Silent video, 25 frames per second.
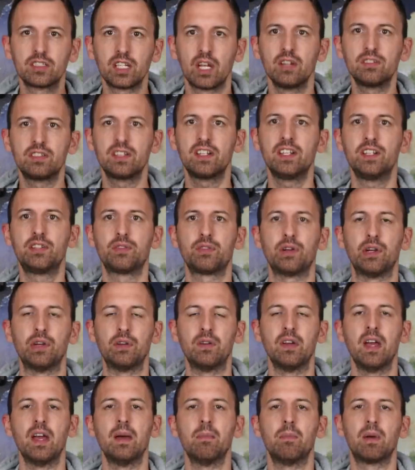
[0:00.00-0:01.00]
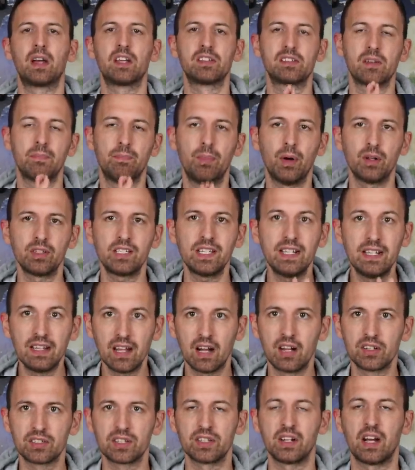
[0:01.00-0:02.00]
Totally true, because a body
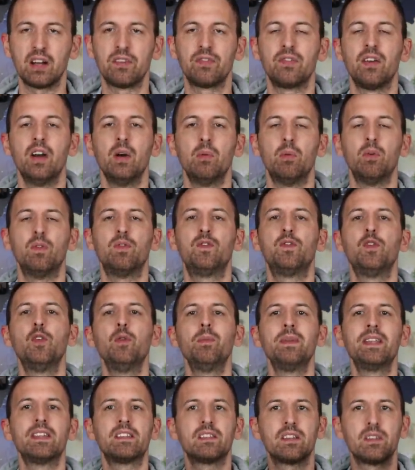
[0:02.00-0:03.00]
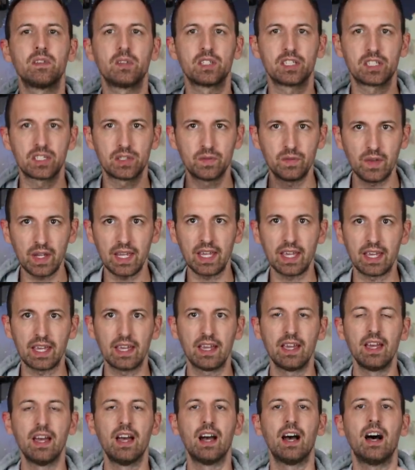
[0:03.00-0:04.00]
large enough will form into a
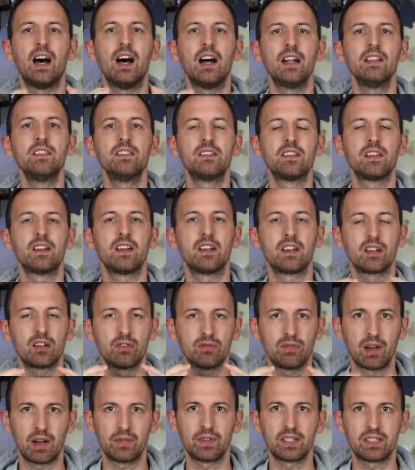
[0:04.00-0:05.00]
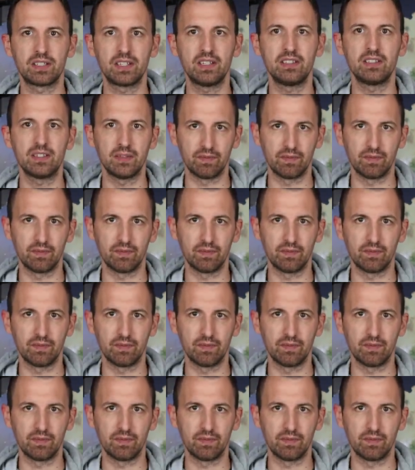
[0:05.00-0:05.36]
sphere under gravity's